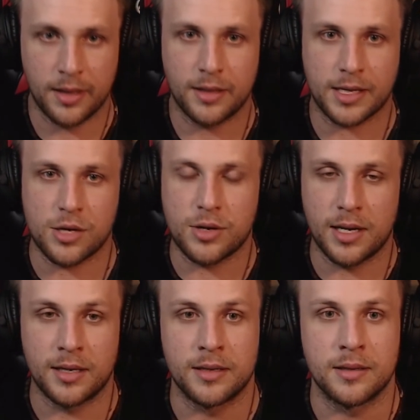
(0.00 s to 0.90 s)
Like you
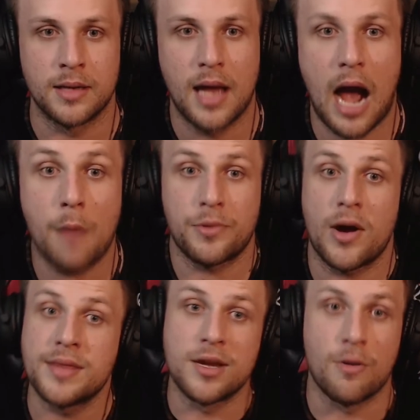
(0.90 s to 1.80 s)
can
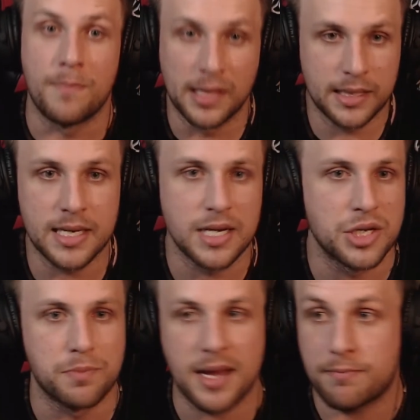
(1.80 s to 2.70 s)
upgrade their
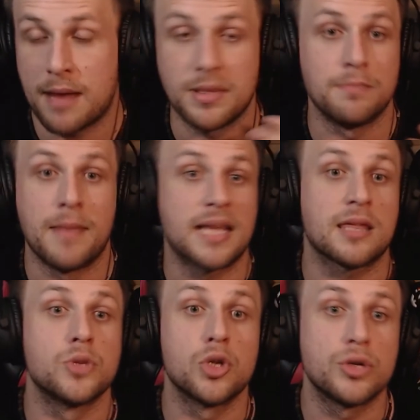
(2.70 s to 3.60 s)
abilities, maybe make
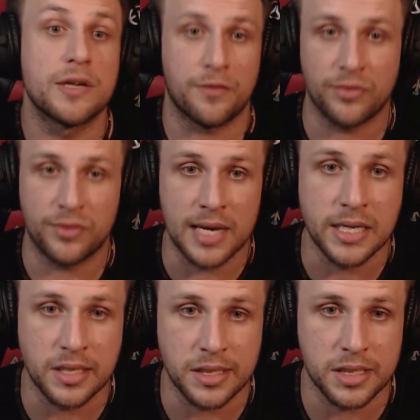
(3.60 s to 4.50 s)
them do different
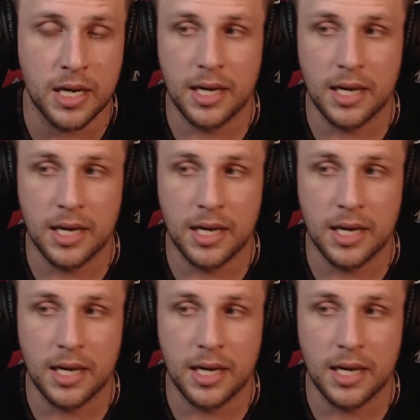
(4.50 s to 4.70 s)
things,